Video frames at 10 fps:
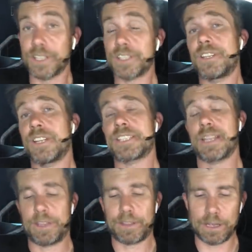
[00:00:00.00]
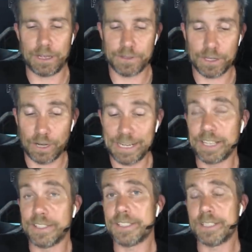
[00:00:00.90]
and it's certainly something that I
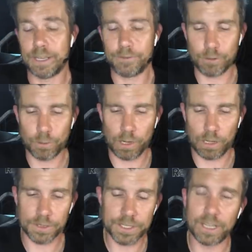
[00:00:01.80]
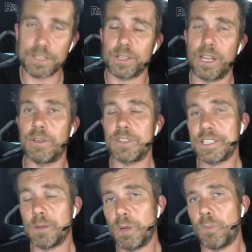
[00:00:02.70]
considered for a while until I sort of
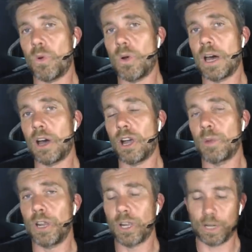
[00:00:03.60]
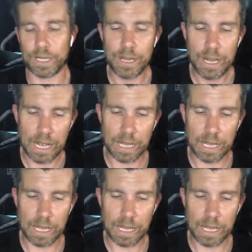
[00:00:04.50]
did a bit more homework on it.